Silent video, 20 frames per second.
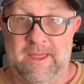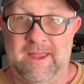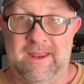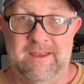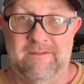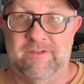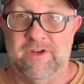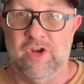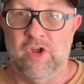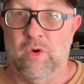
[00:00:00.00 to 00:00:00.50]

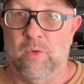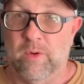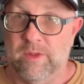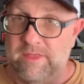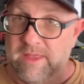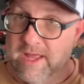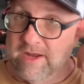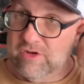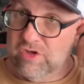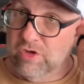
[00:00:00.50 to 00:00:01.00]
even know
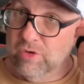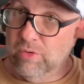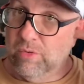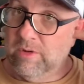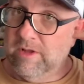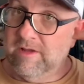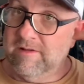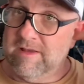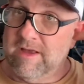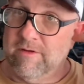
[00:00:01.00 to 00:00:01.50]
what that
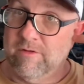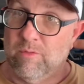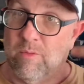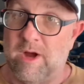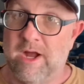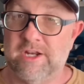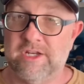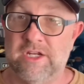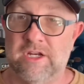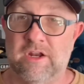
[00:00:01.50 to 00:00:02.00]
tool is. I was
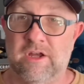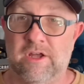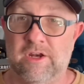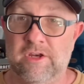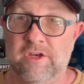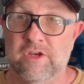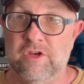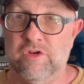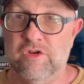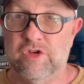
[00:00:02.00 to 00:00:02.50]
watching
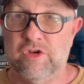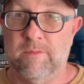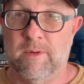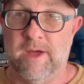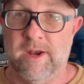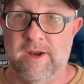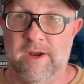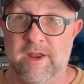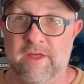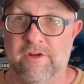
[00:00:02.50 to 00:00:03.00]
on YouTube
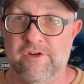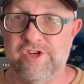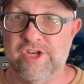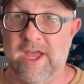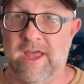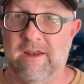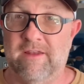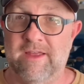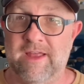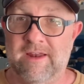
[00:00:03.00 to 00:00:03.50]
on another
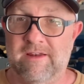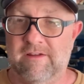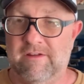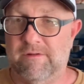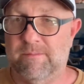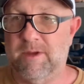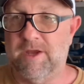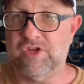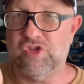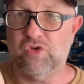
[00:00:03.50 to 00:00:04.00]
channel. They had this
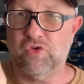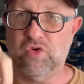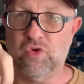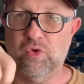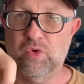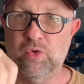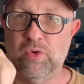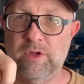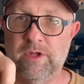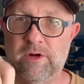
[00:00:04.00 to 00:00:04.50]
special
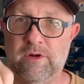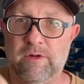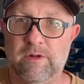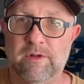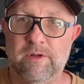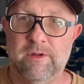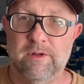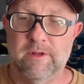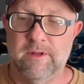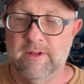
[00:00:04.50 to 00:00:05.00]
cool
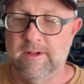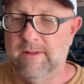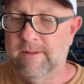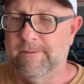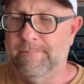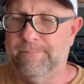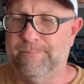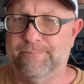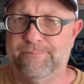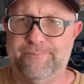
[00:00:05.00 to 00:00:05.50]
little,
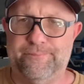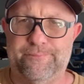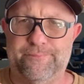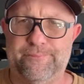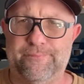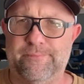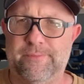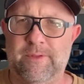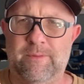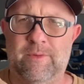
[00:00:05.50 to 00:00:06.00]

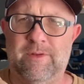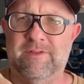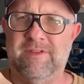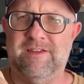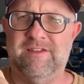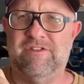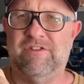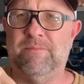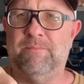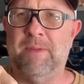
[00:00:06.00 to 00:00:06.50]
it
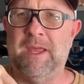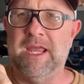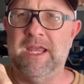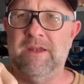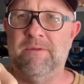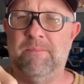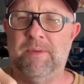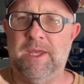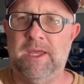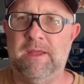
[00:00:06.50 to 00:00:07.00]
wasn't a
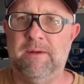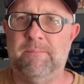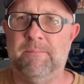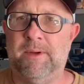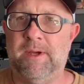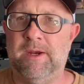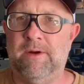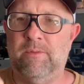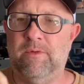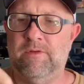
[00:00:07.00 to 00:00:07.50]
spade bit,
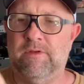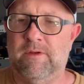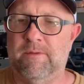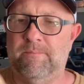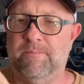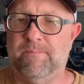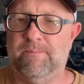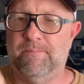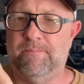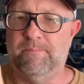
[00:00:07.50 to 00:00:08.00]
but it was a
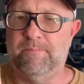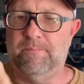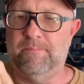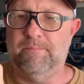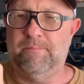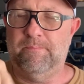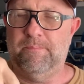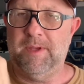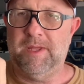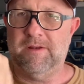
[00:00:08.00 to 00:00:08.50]

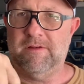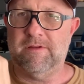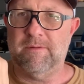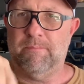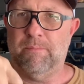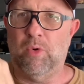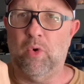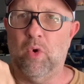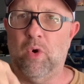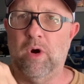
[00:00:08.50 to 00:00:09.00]
bit to
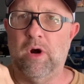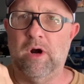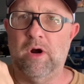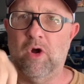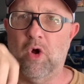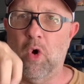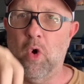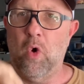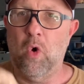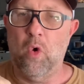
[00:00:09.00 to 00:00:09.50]
bore
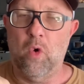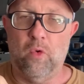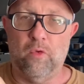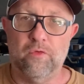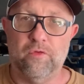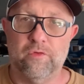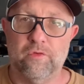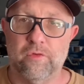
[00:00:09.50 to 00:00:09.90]
holes.